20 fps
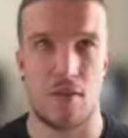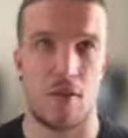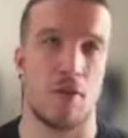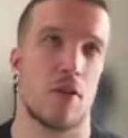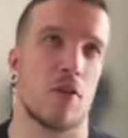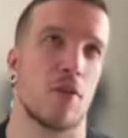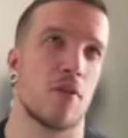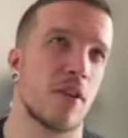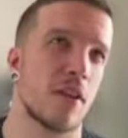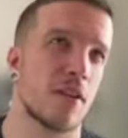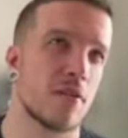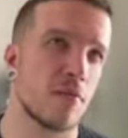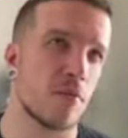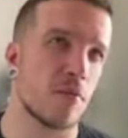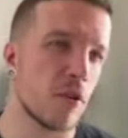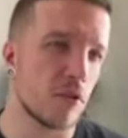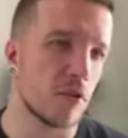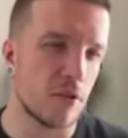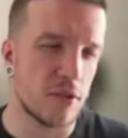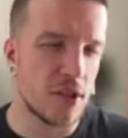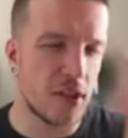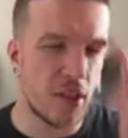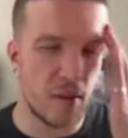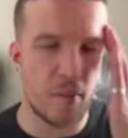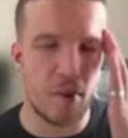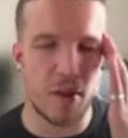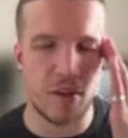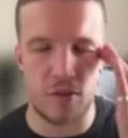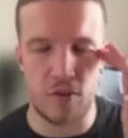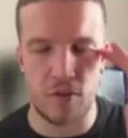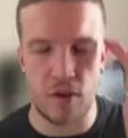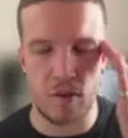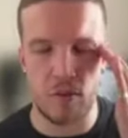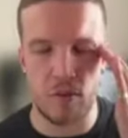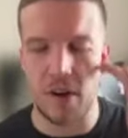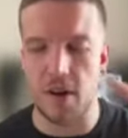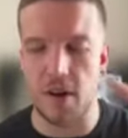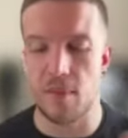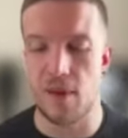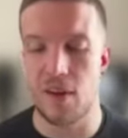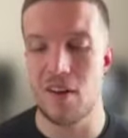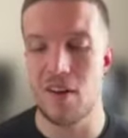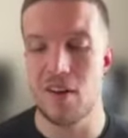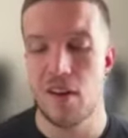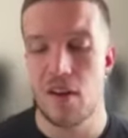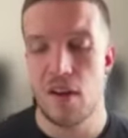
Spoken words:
Although that's wrong to say, but you know what I mean.